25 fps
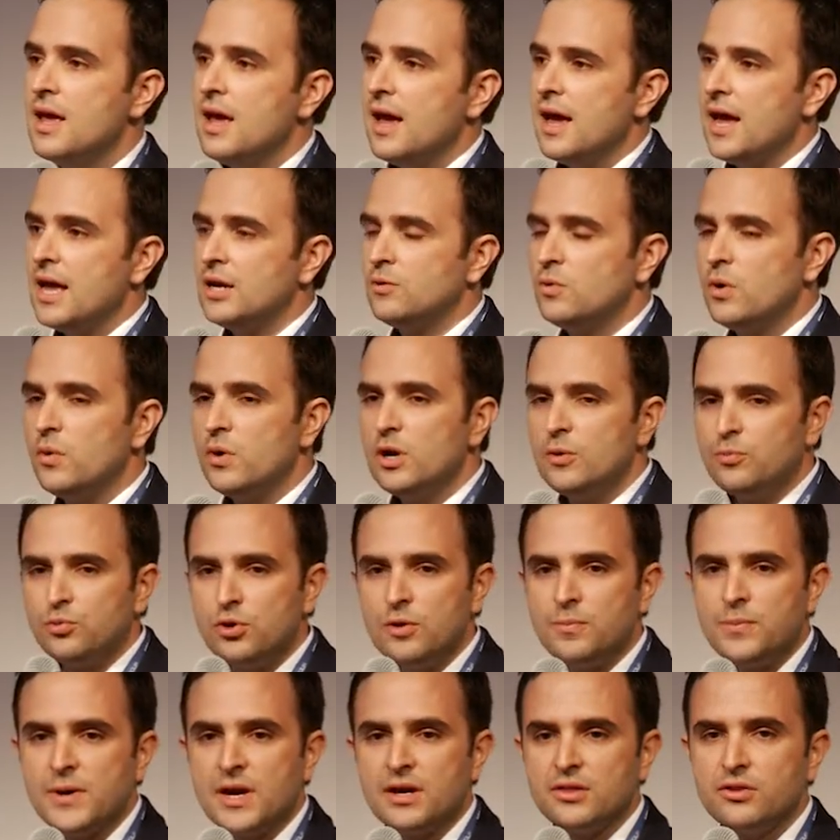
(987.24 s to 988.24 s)
And we will
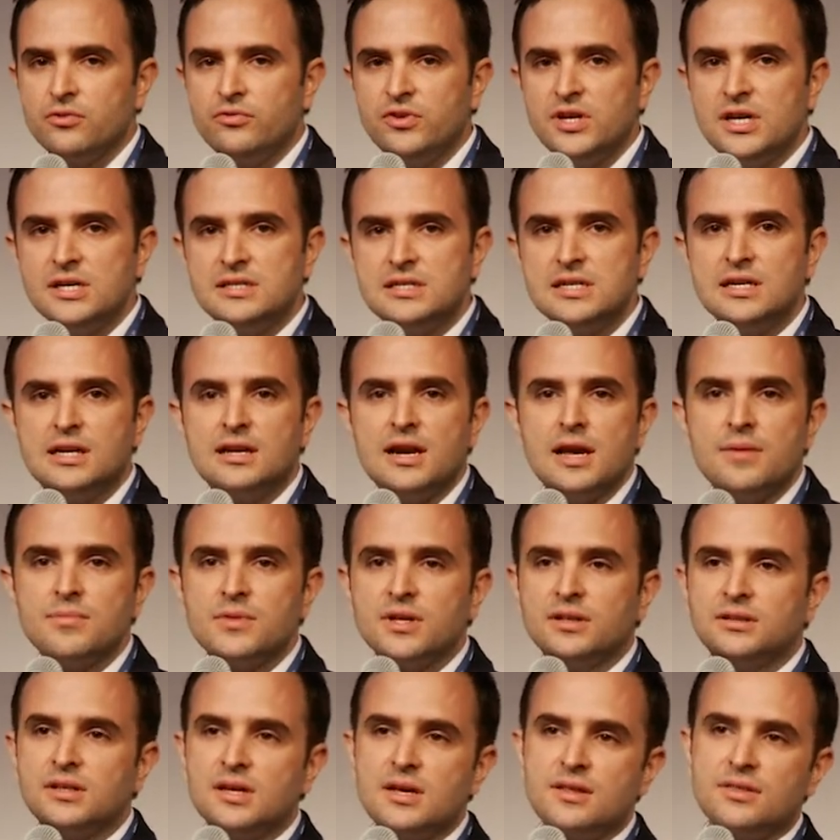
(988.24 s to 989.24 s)
prepare the VAT claim
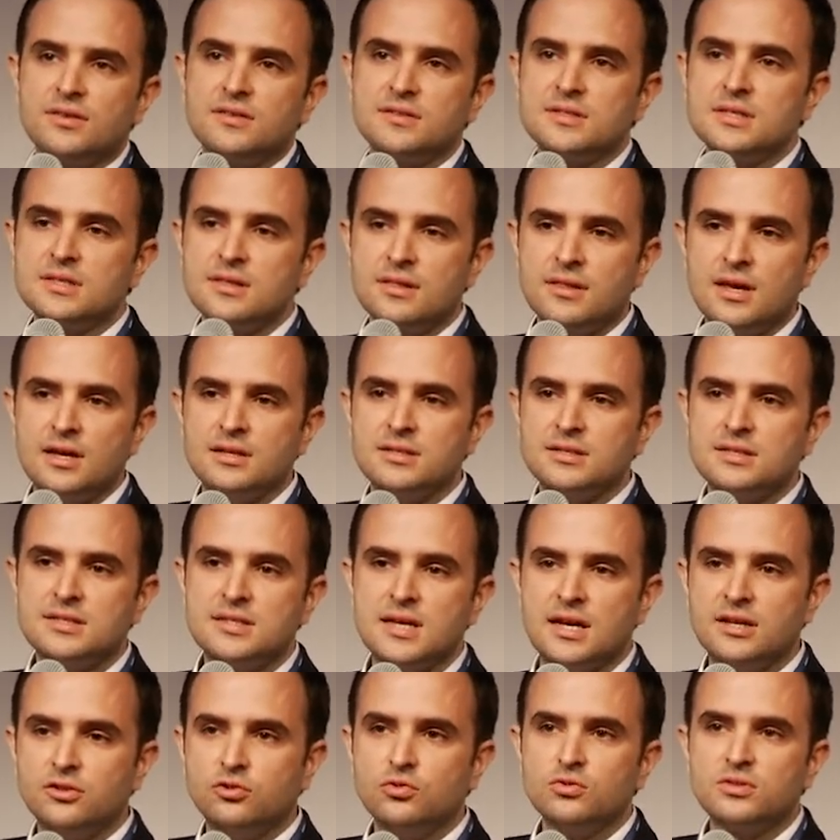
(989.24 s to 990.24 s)
that are then
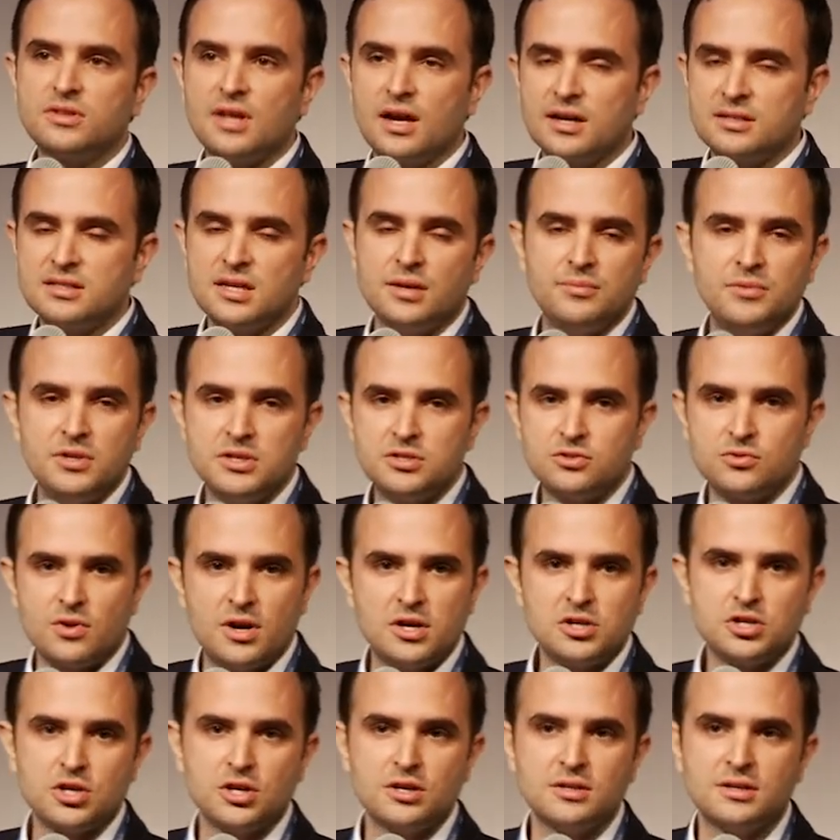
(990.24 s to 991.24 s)
sent to tax
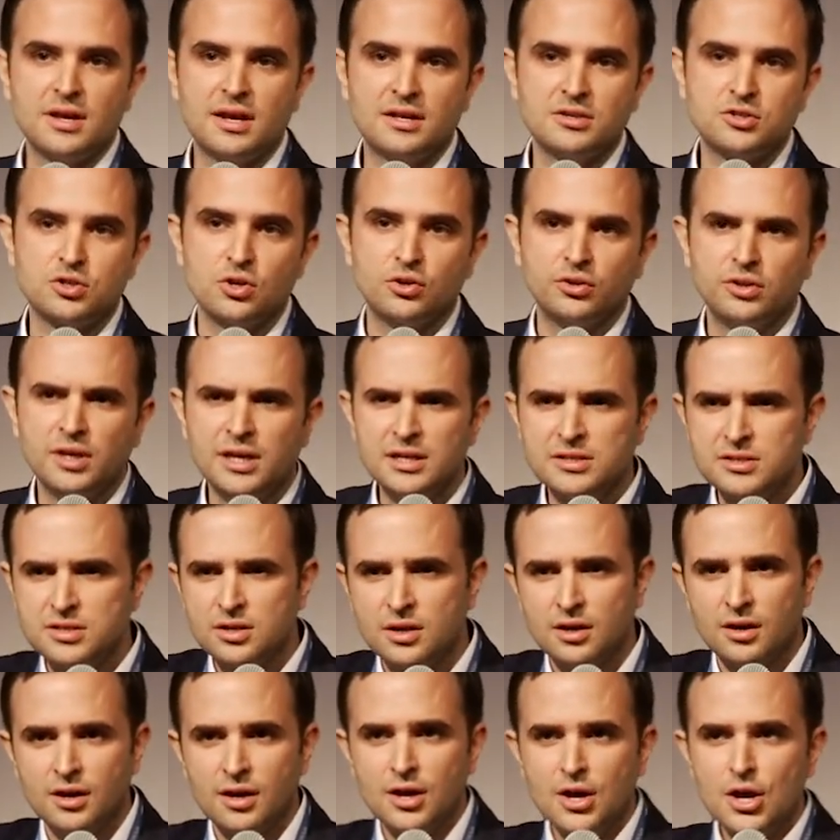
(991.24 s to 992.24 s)
administration and so on. It's
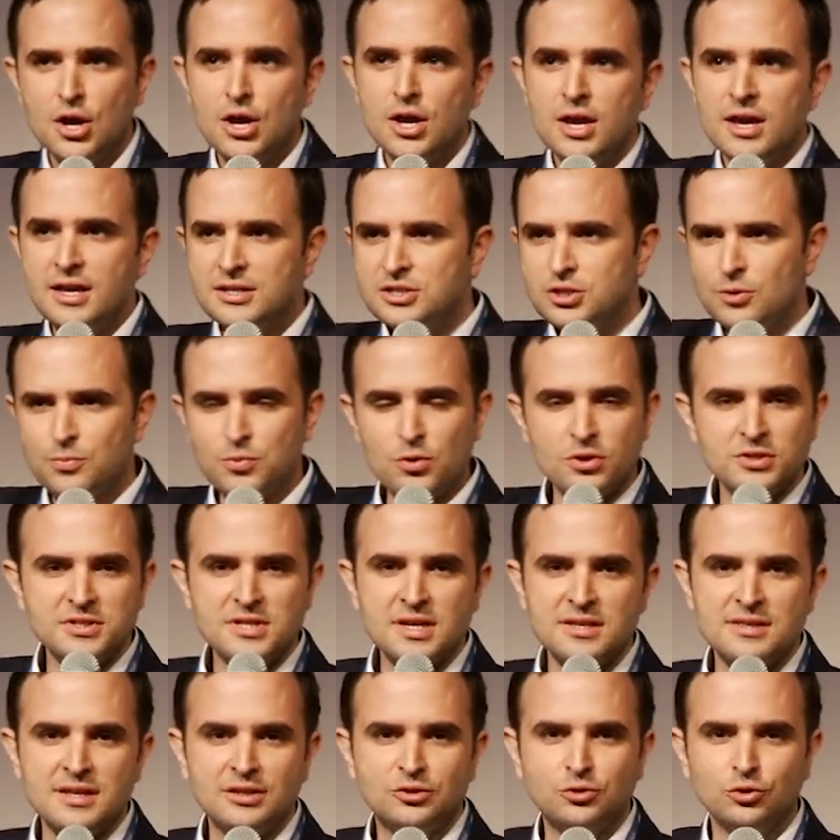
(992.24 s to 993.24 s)
a
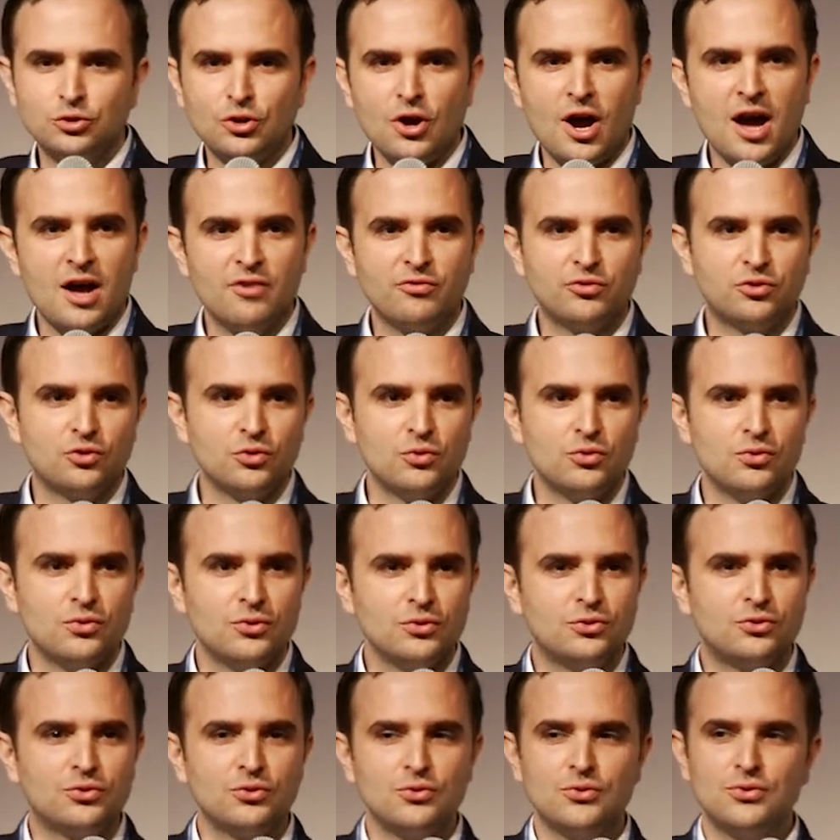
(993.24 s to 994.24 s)
process that you don't have to
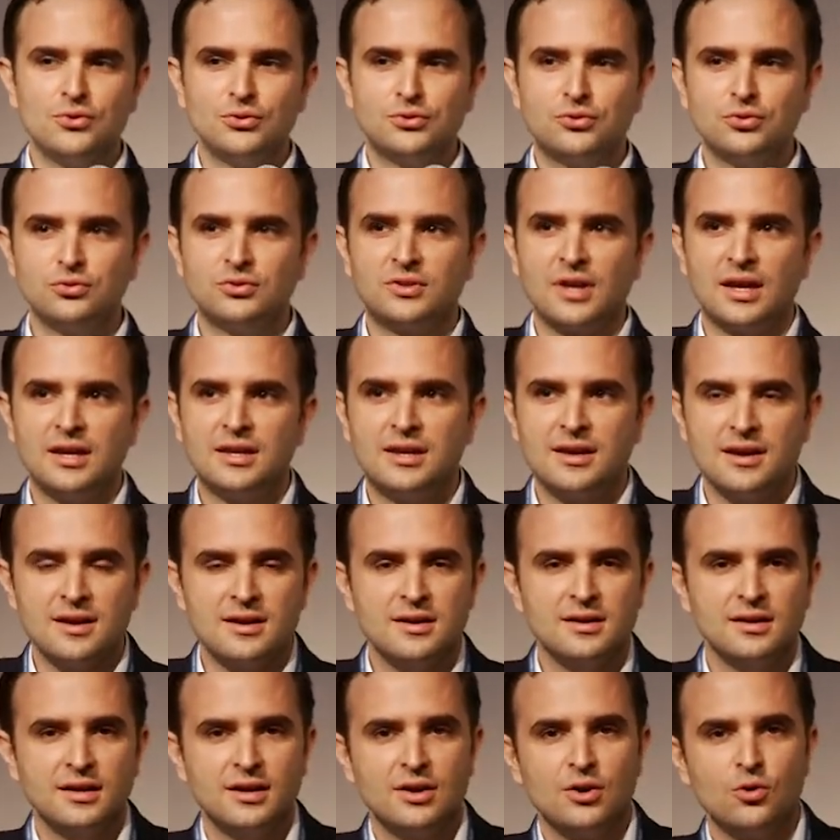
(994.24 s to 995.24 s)
take
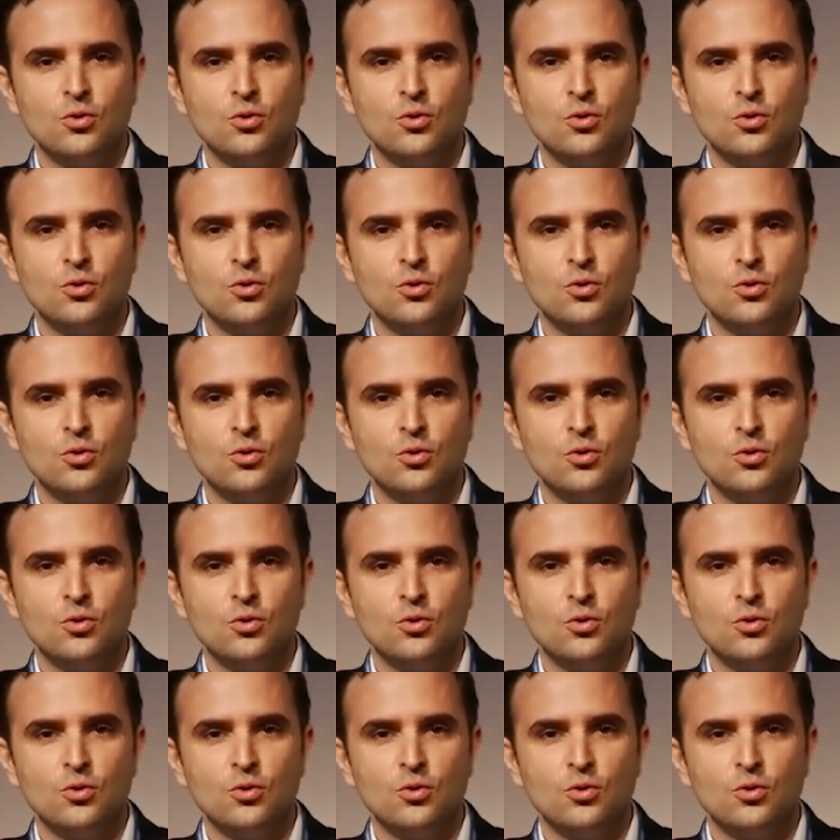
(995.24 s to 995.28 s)
care.